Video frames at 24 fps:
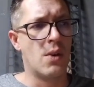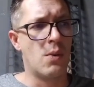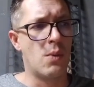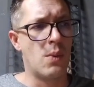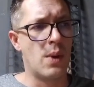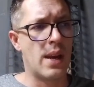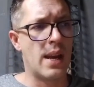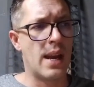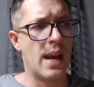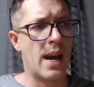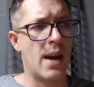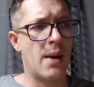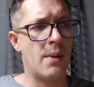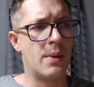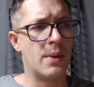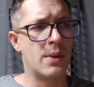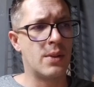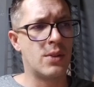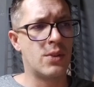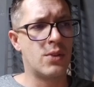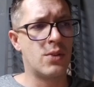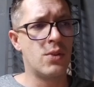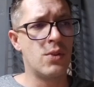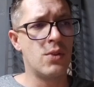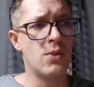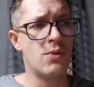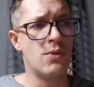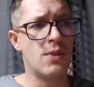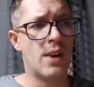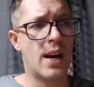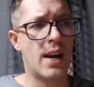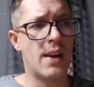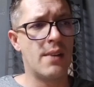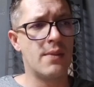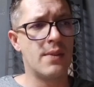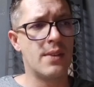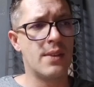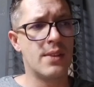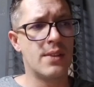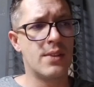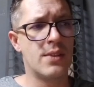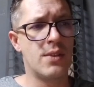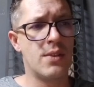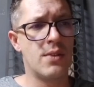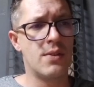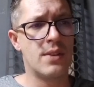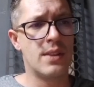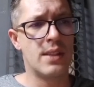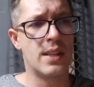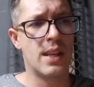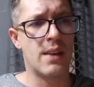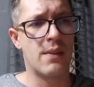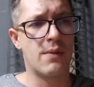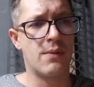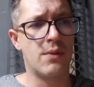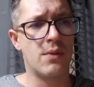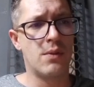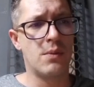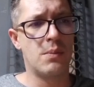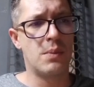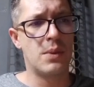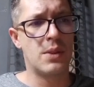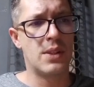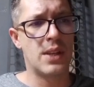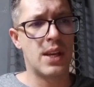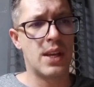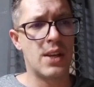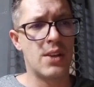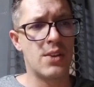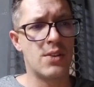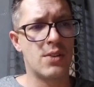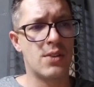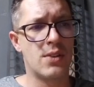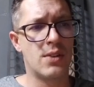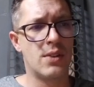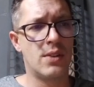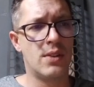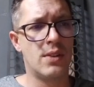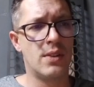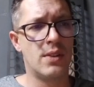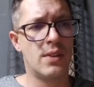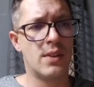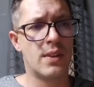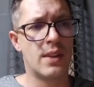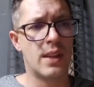Where our two drivers, using their full potential,